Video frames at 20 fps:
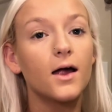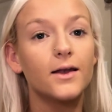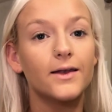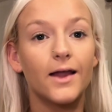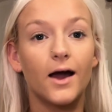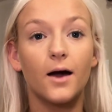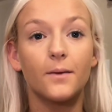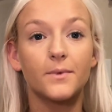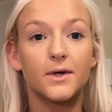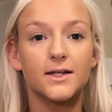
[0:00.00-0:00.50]

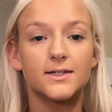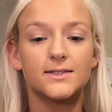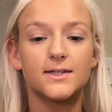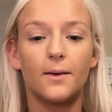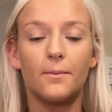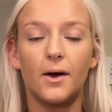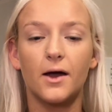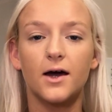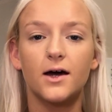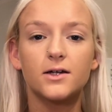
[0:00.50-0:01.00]
Now I'm gonna set
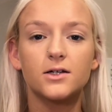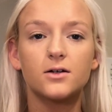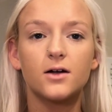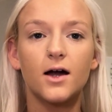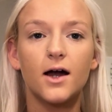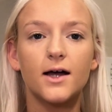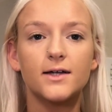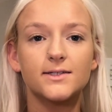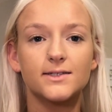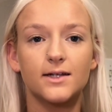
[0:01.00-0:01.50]
my under
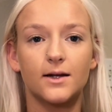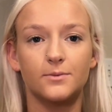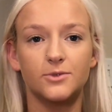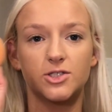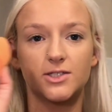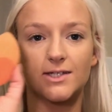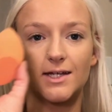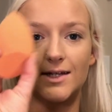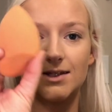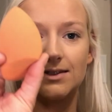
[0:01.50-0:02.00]
eyes, and I'm
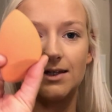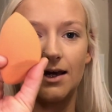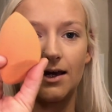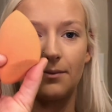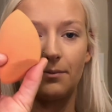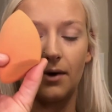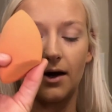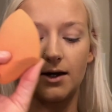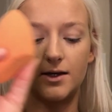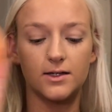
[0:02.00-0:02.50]
just gonna take
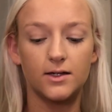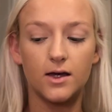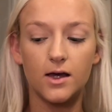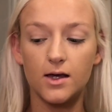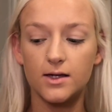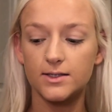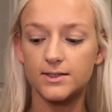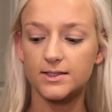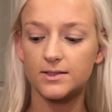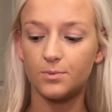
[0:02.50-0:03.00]
my
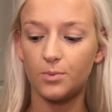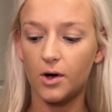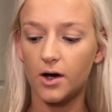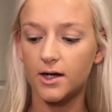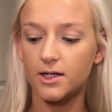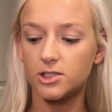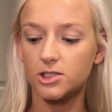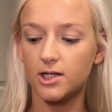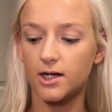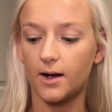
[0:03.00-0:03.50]

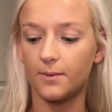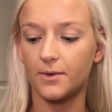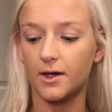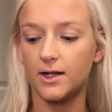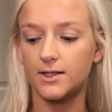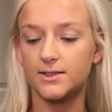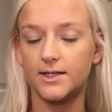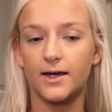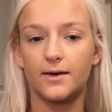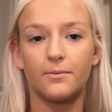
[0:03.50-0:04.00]
sponge and I'm
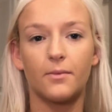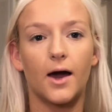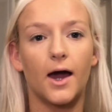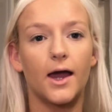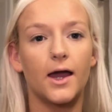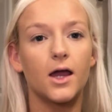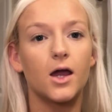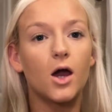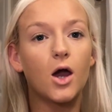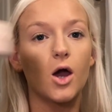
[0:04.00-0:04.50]
gonna take
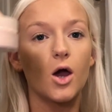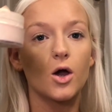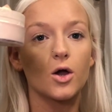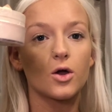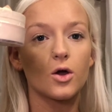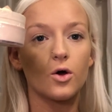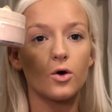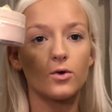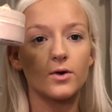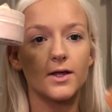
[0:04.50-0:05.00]
my
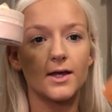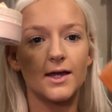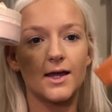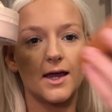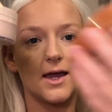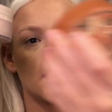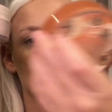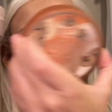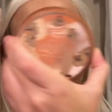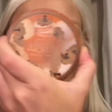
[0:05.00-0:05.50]
Coty
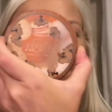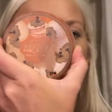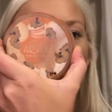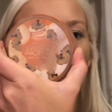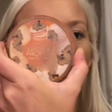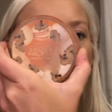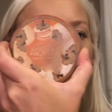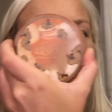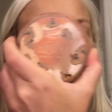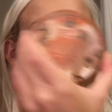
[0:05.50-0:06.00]

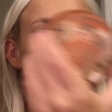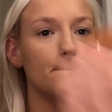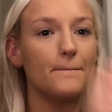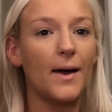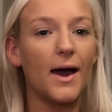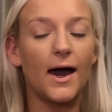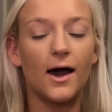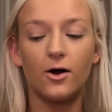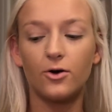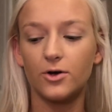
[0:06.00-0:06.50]
Airspun
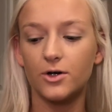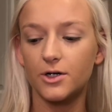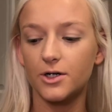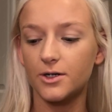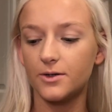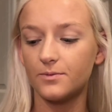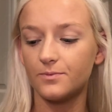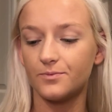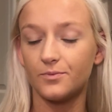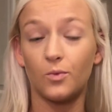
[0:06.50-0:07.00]

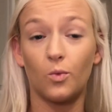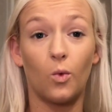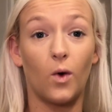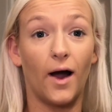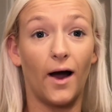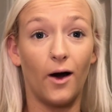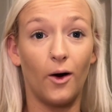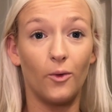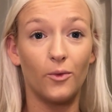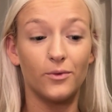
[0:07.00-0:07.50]
powder.
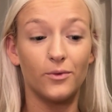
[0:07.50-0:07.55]
Wow,